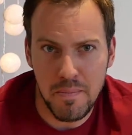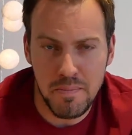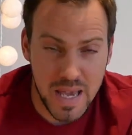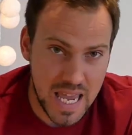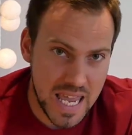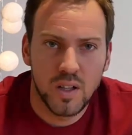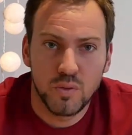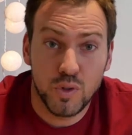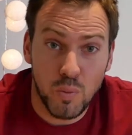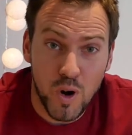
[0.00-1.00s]
me.
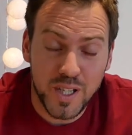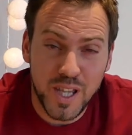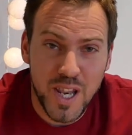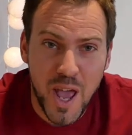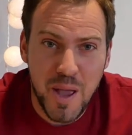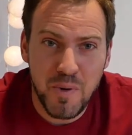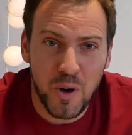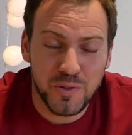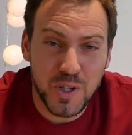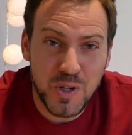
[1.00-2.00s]
So what is the name
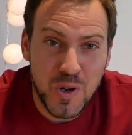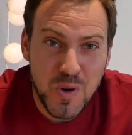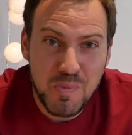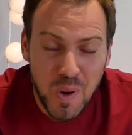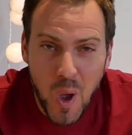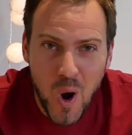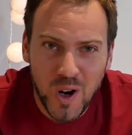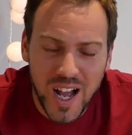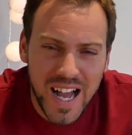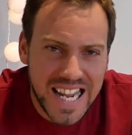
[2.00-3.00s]
of the new
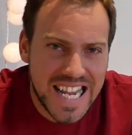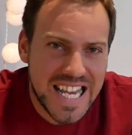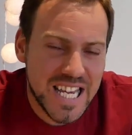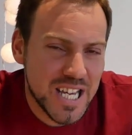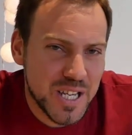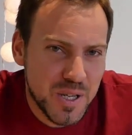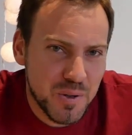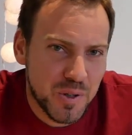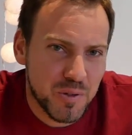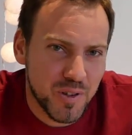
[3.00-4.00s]
blog, I hear you
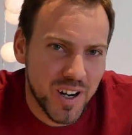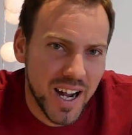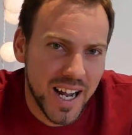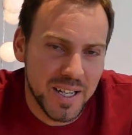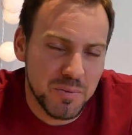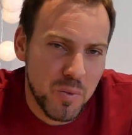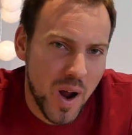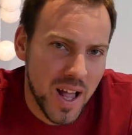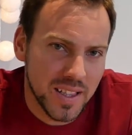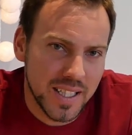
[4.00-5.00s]
cry?
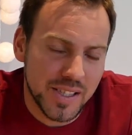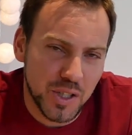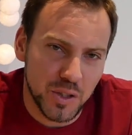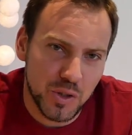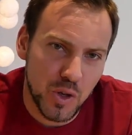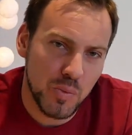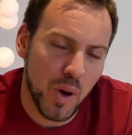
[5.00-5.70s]
Well, it's got two